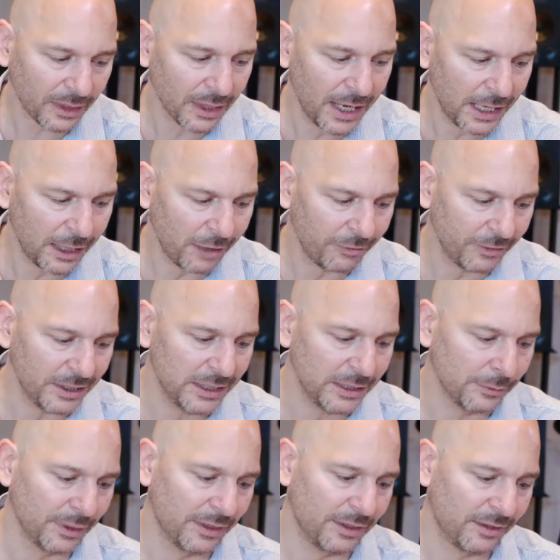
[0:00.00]
LFE,
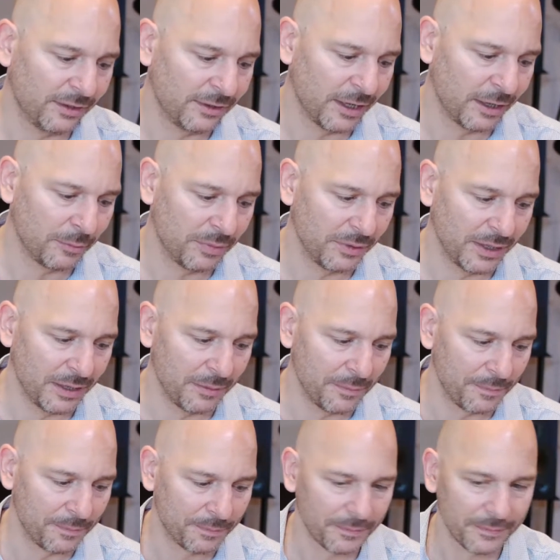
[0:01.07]
with the sub.